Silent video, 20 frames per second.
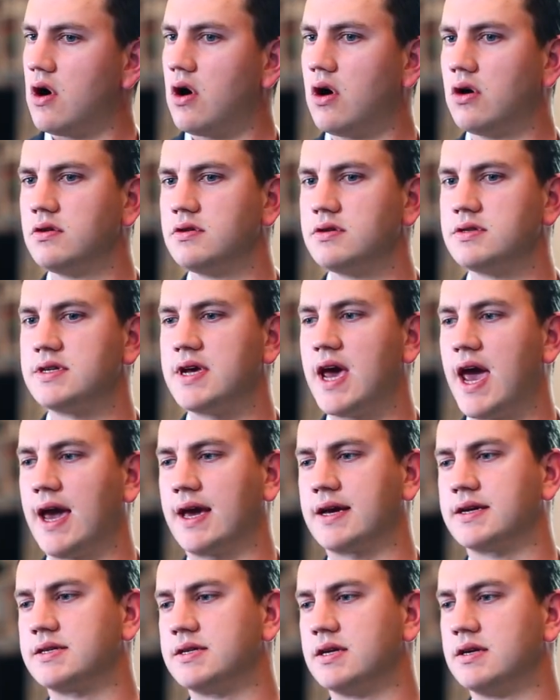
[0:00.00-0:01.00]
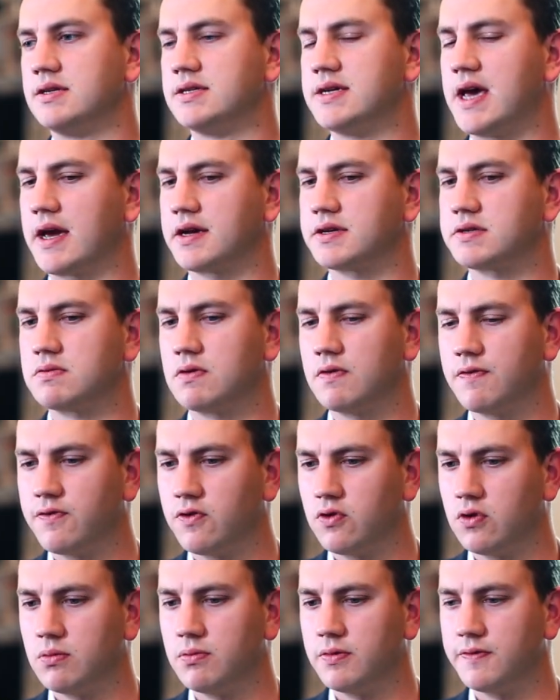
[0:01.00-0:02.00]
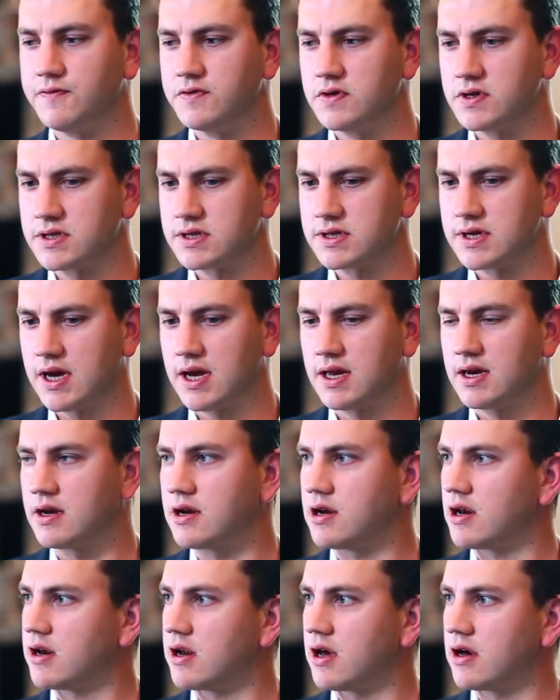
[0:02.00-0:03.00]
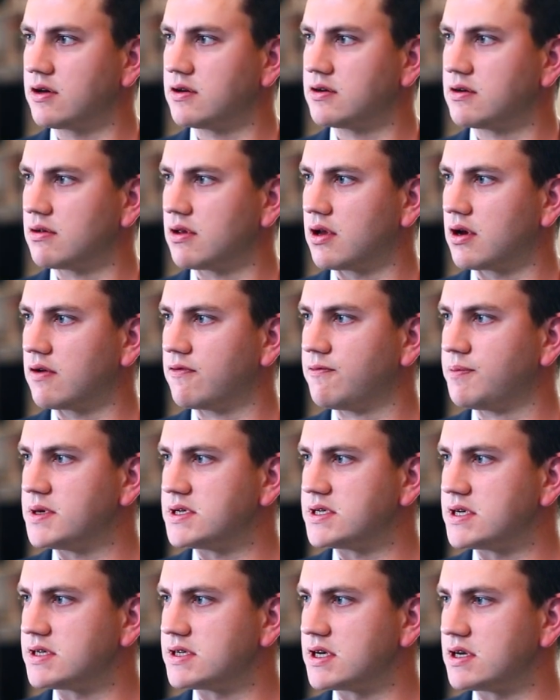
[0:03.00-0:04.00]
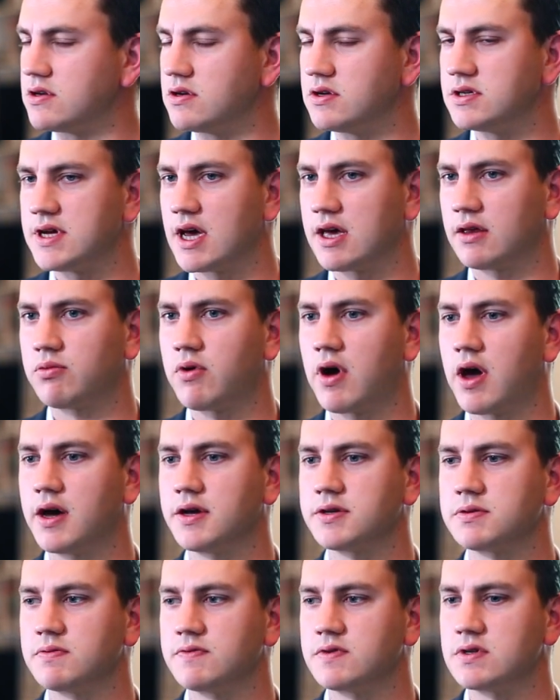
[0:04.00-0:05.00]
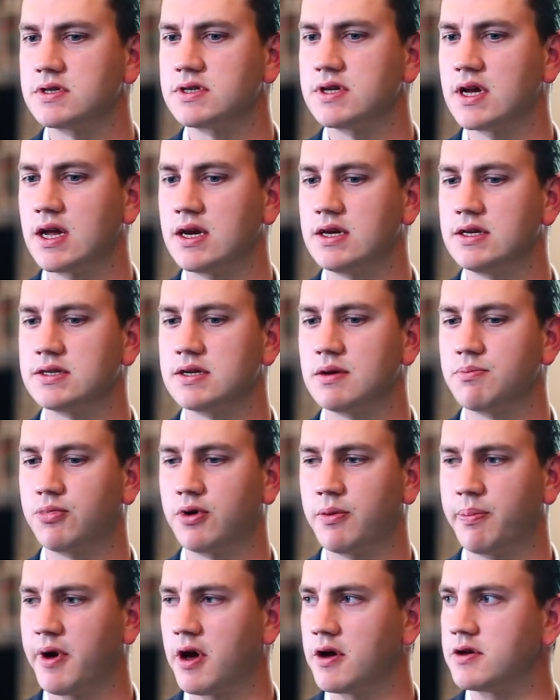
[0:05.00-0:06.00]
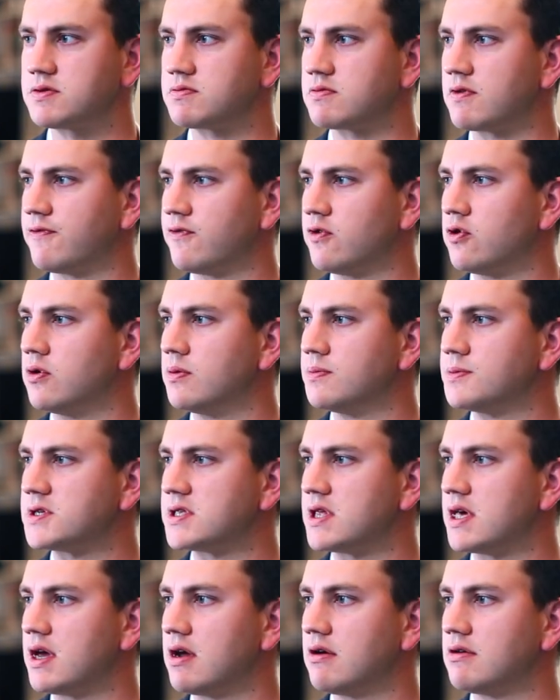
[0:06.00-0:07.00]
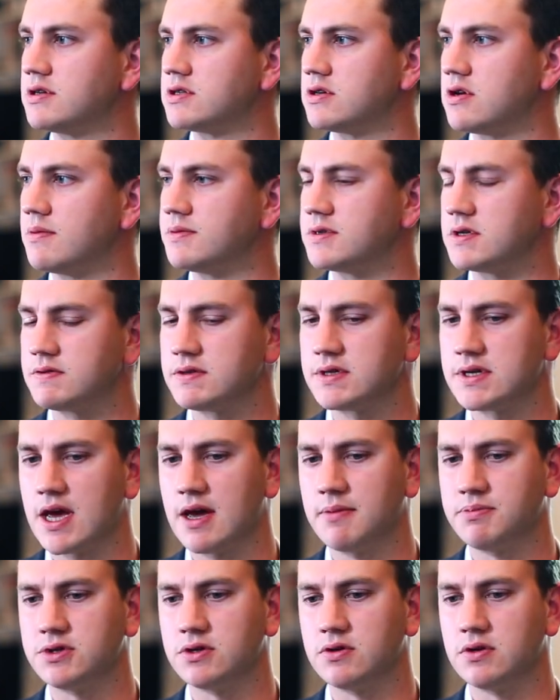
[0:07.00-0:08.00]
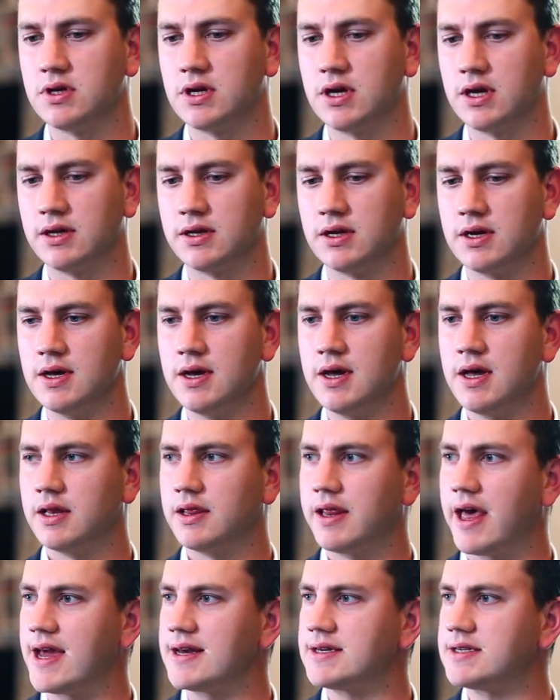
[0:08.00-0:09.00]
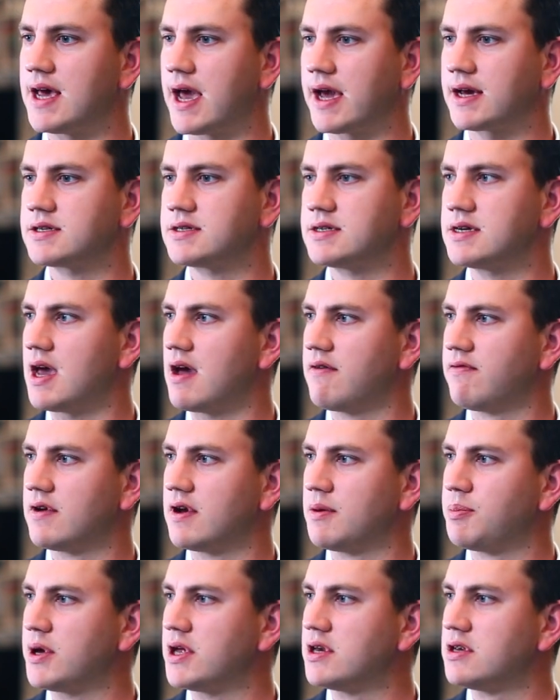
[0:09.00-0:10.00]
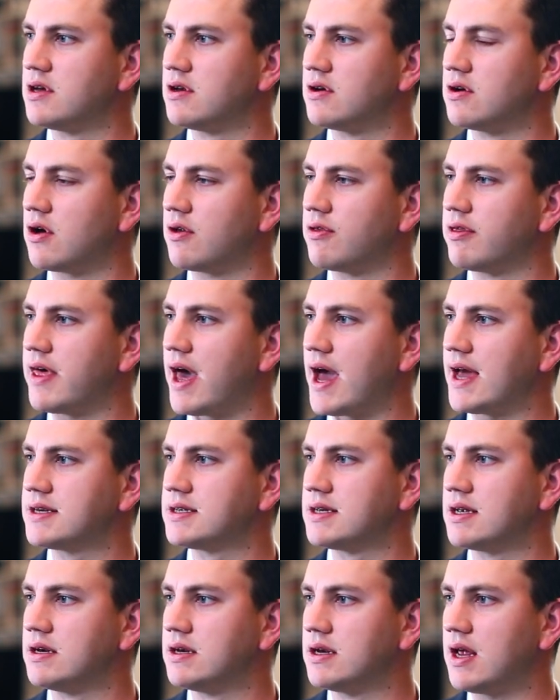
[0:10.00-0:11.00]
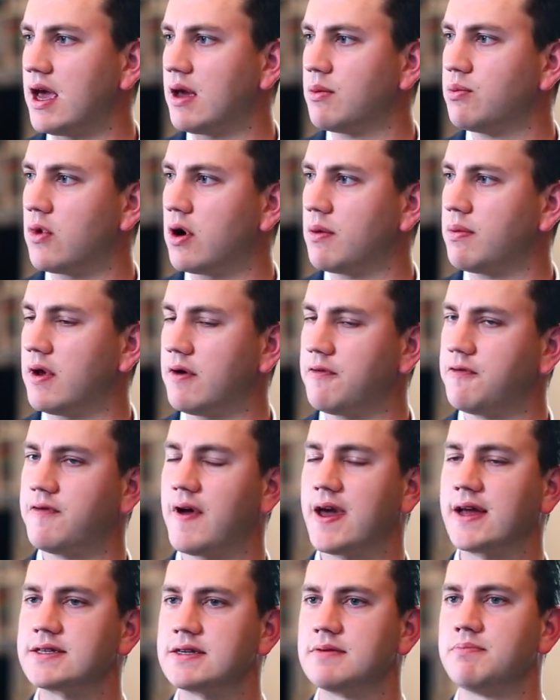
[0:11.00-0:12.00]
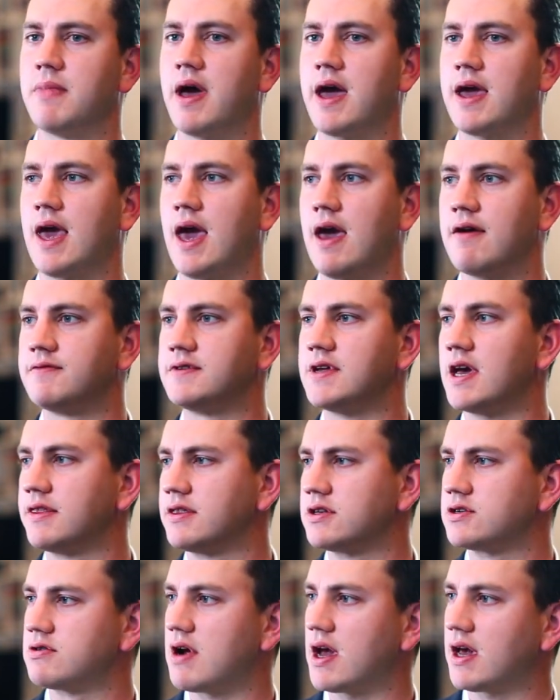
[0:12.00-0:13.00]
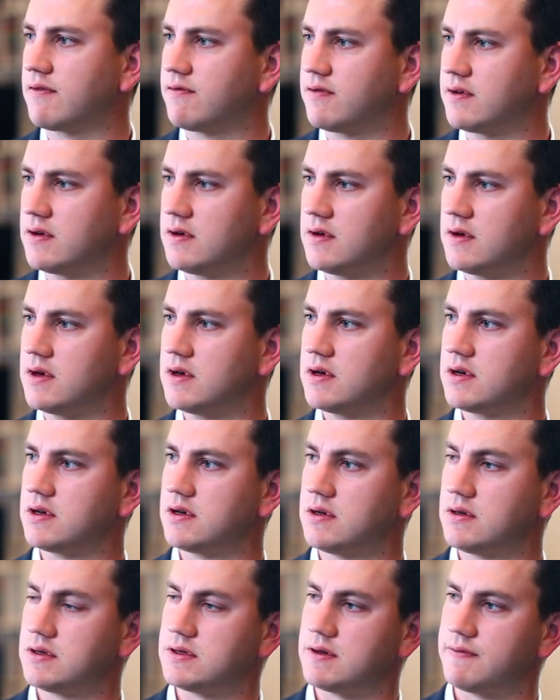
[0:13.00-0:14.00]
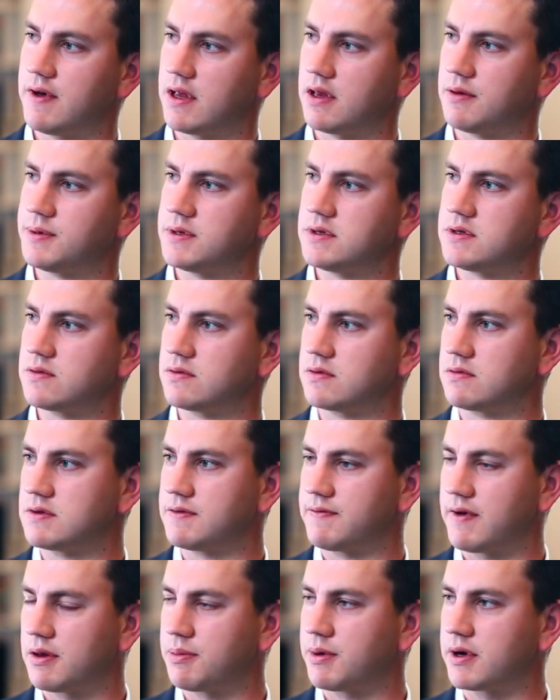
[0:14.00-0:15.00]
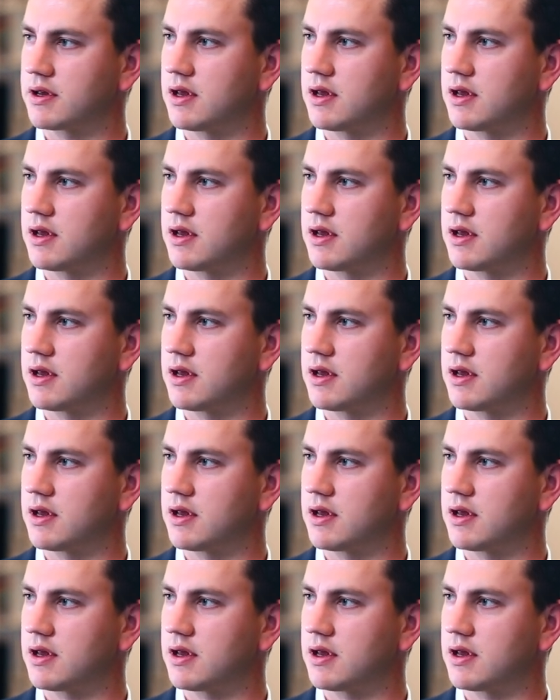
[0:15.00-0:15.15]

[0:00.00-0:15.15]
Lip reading: On tax and tax reform, we've just seen, and I know you do a lot of business in New South Wales, we've just seen some proposed reforms there in terms of stamp duty and land tax. Do you have an opinion on that and what effect it may have down the track for your developers or developer